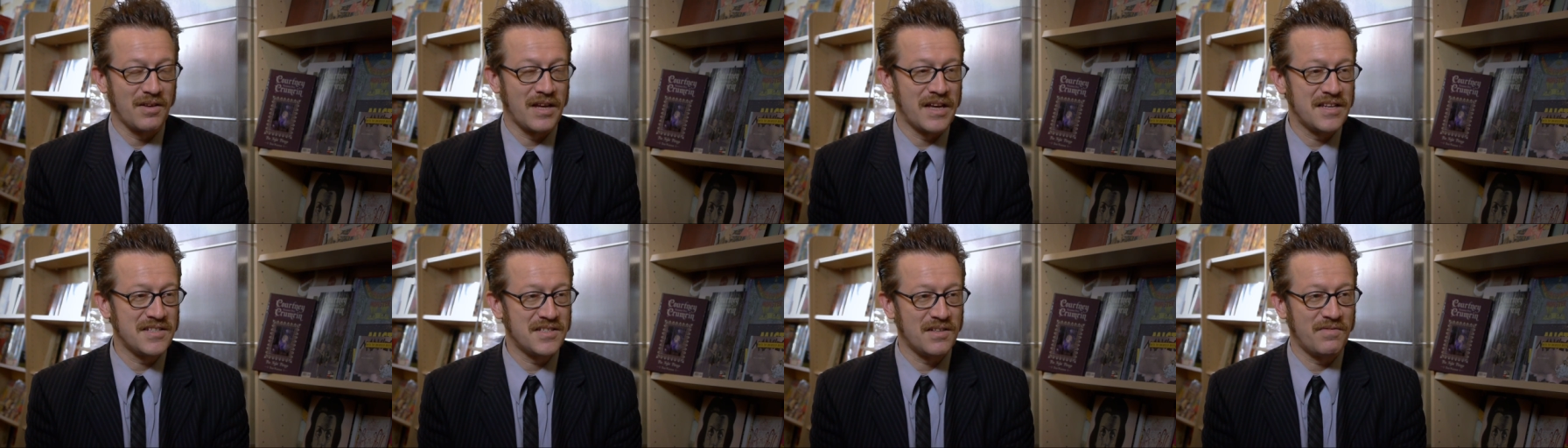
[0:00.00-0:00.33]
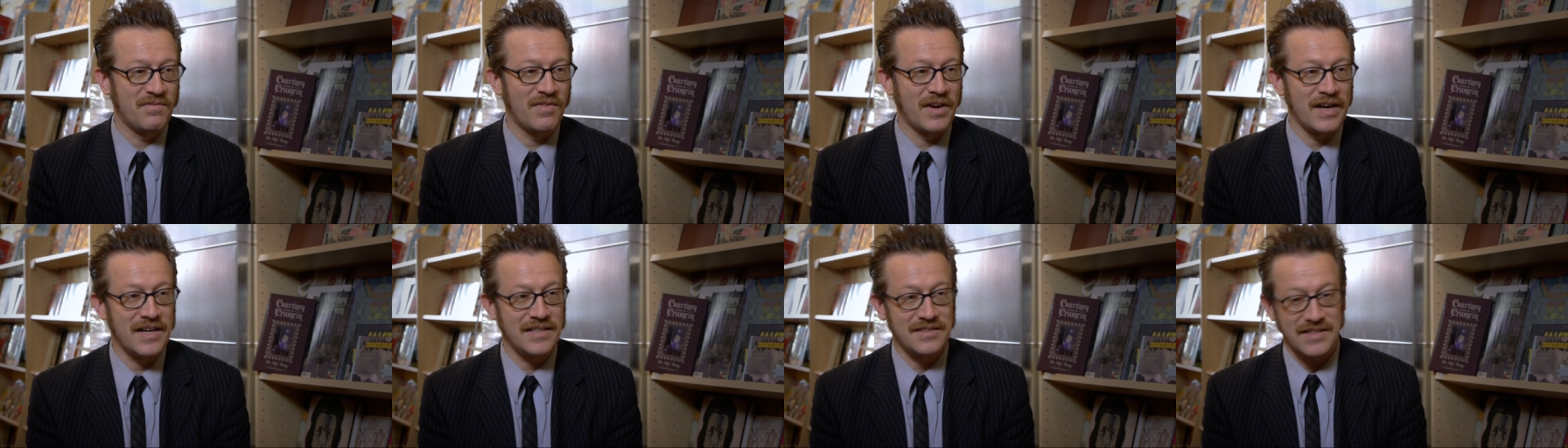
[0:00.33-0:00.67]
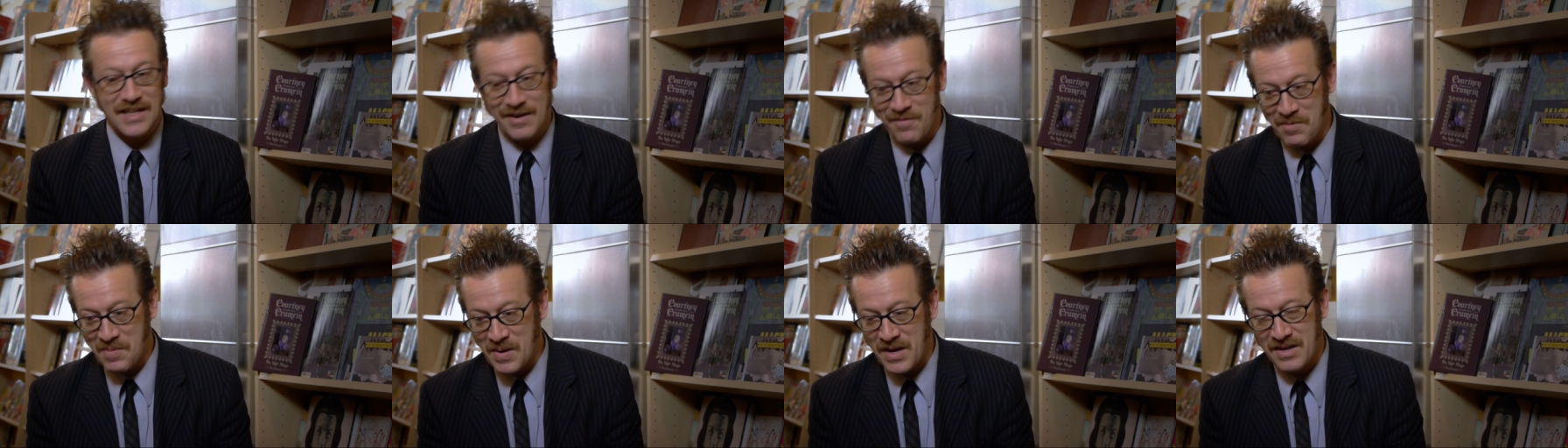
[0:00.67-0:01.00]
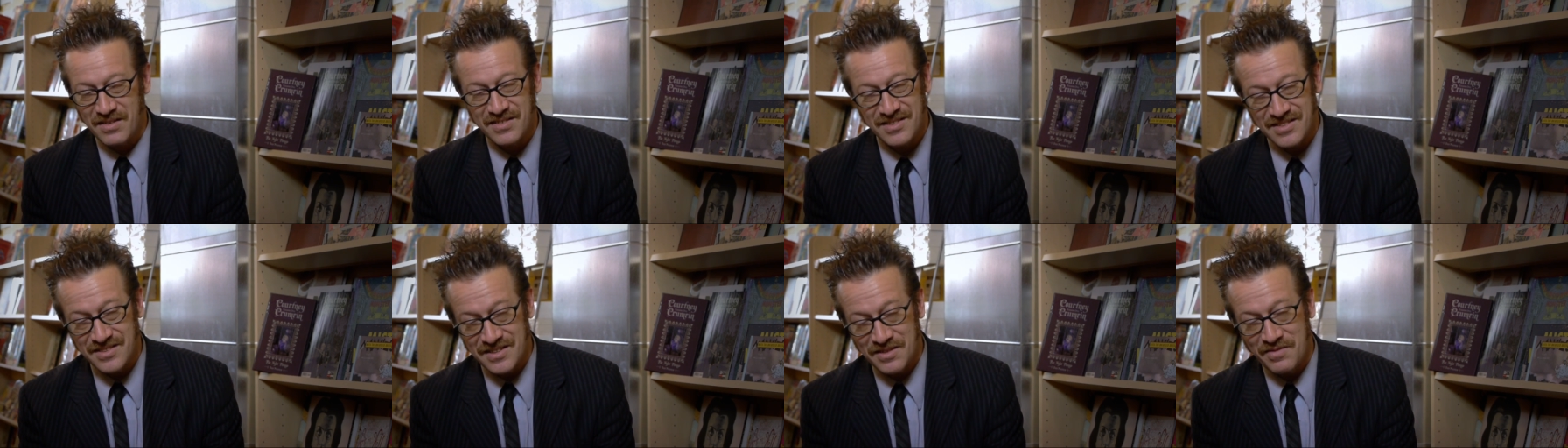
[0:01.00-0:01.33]
his advice,
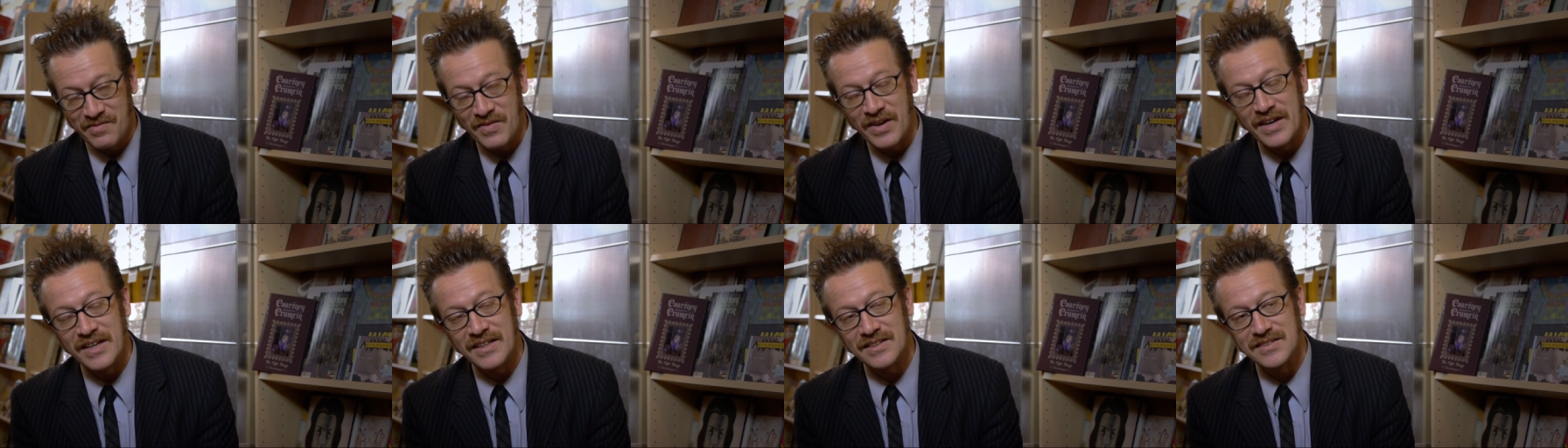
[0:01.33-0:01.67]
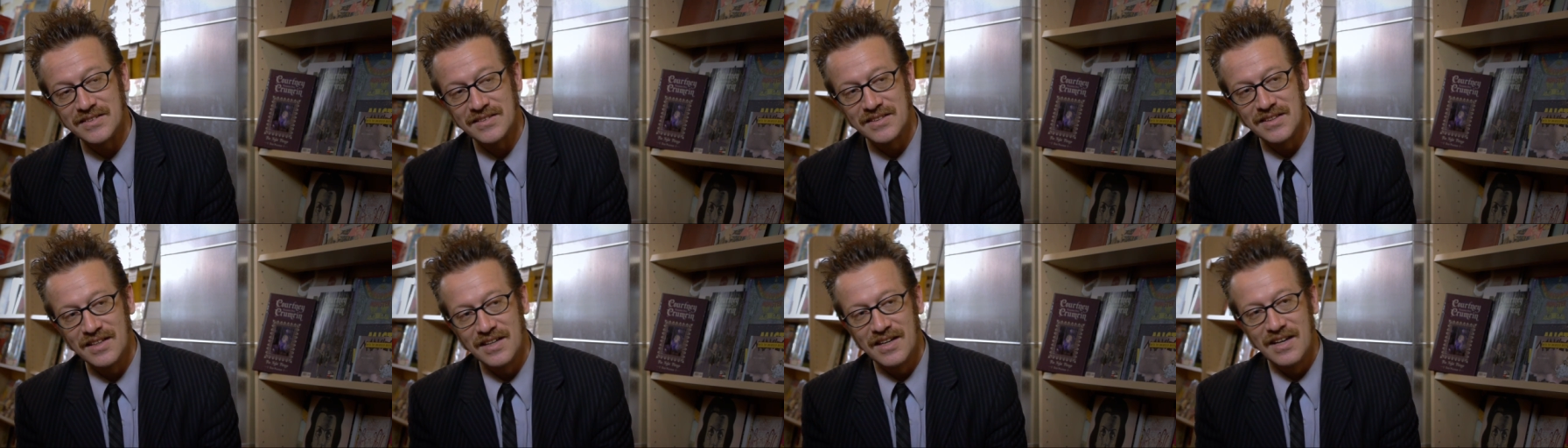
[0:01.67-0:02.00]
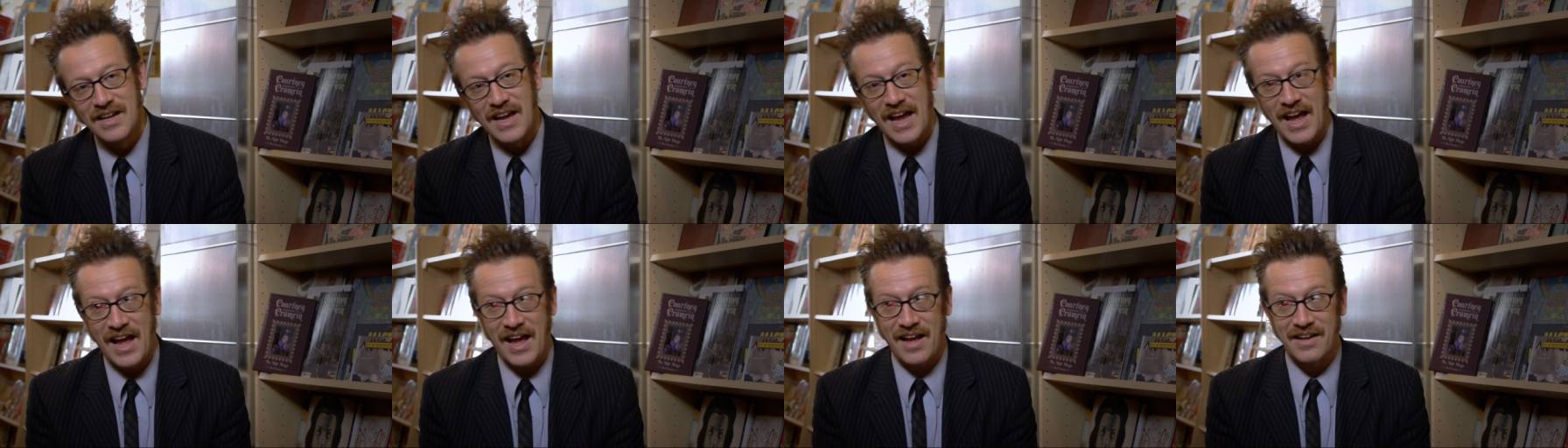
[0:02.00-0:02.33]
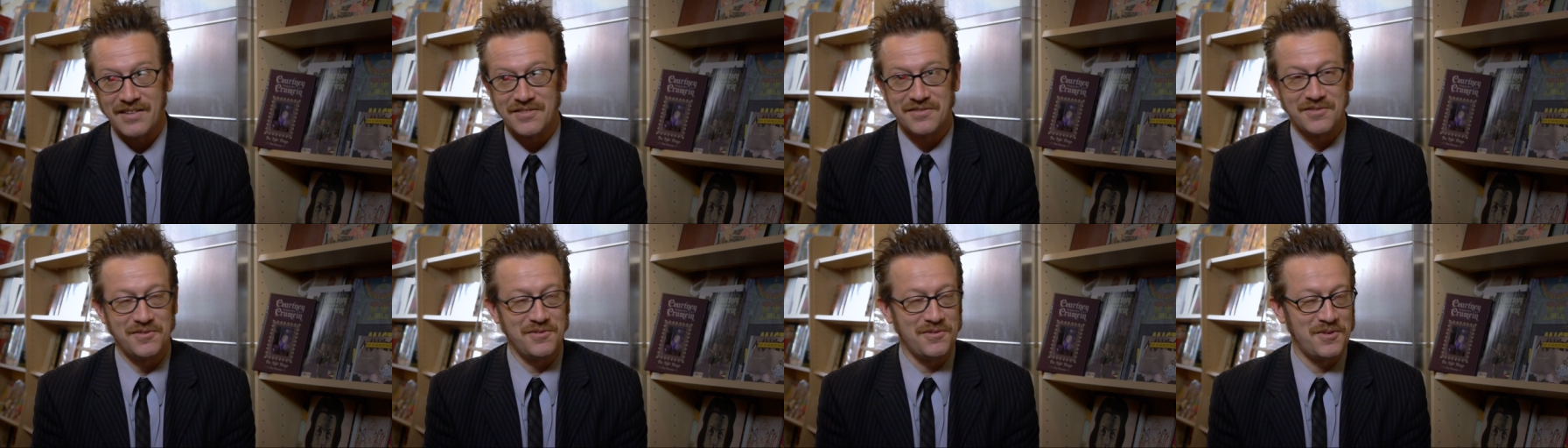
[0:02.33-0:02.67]
everybody else's advice,
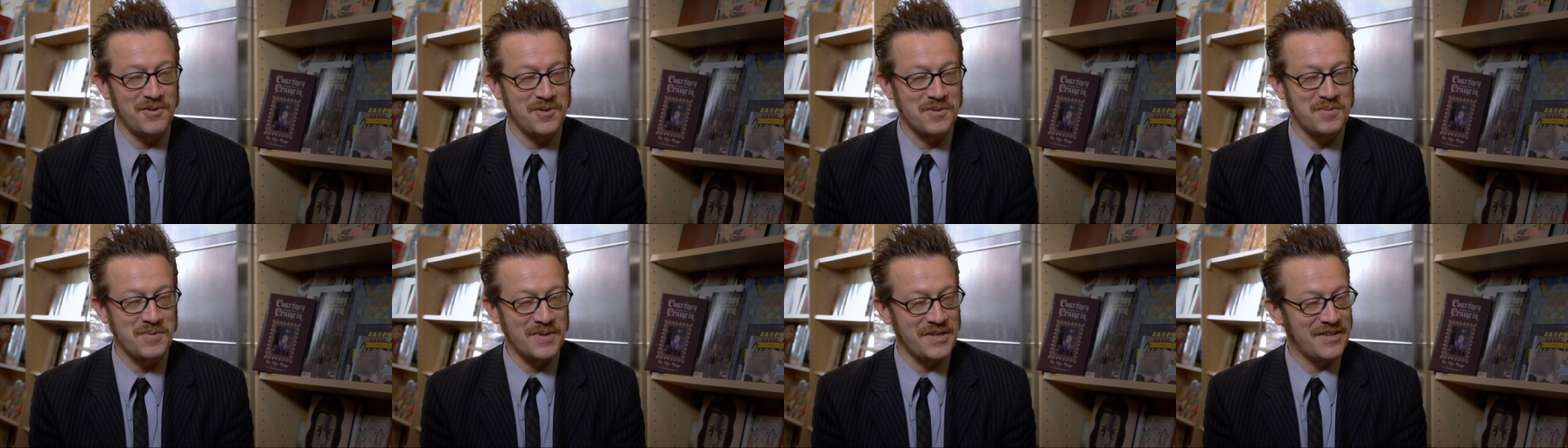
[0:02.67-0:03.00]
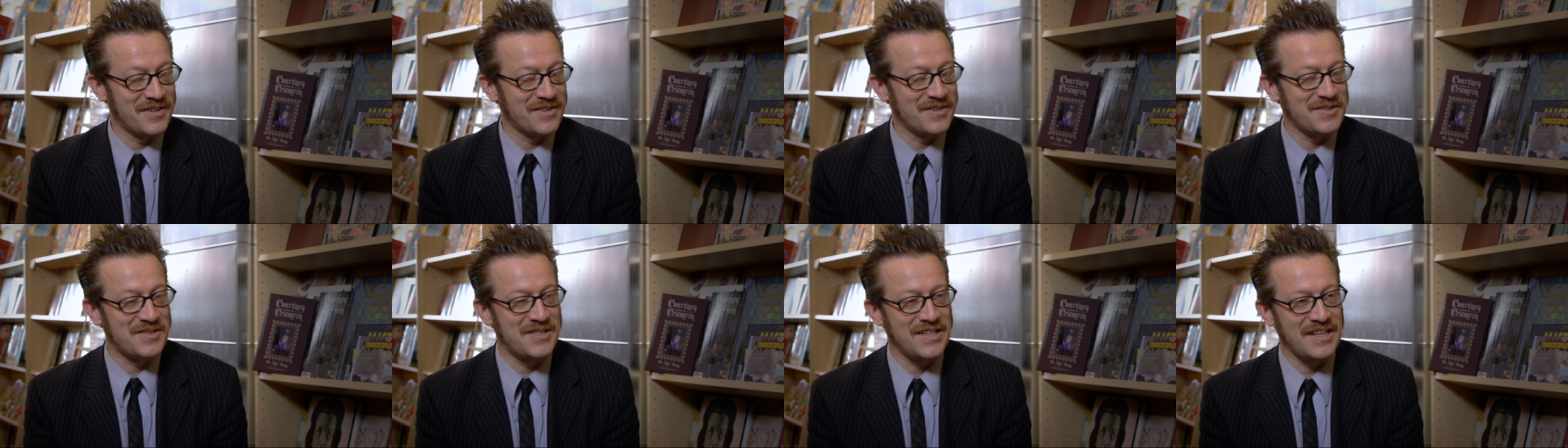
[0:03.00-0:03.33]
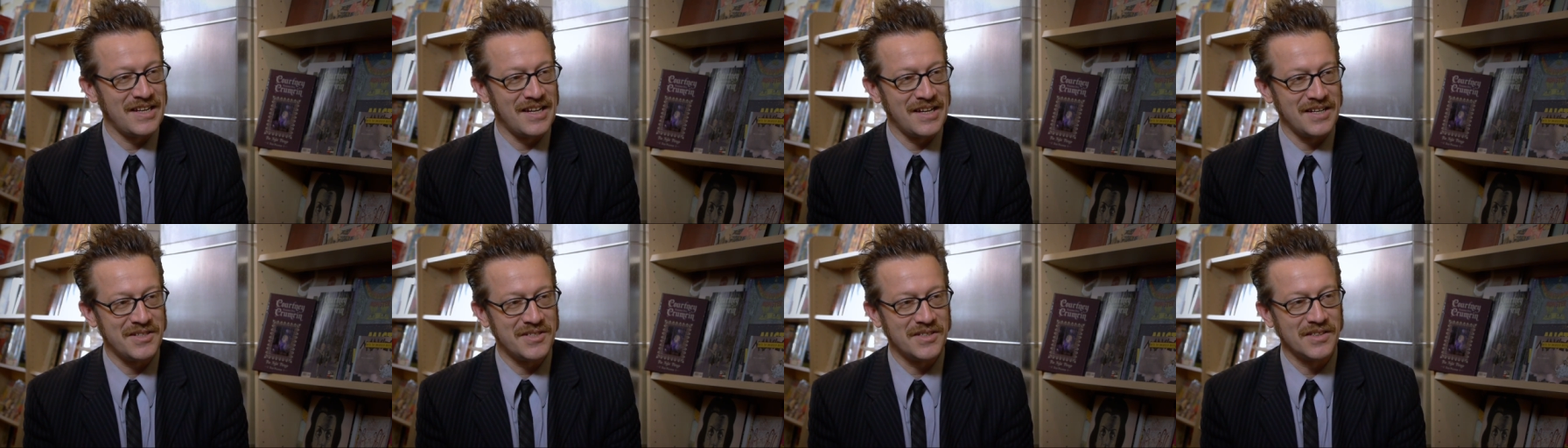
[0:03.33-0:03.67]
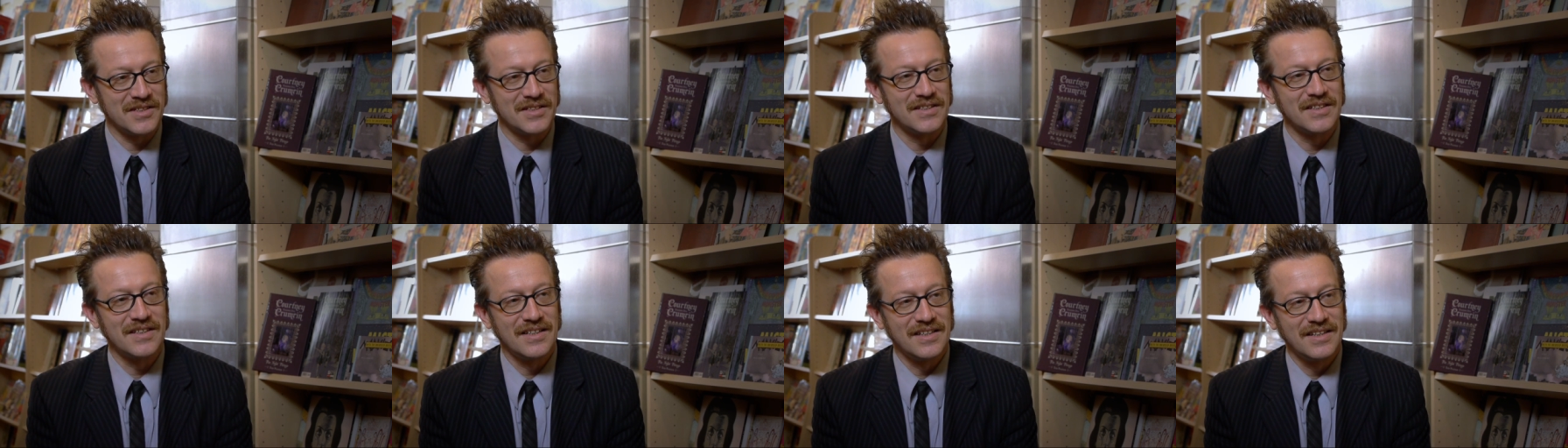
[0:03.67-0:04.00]
as you do when you're a teenager.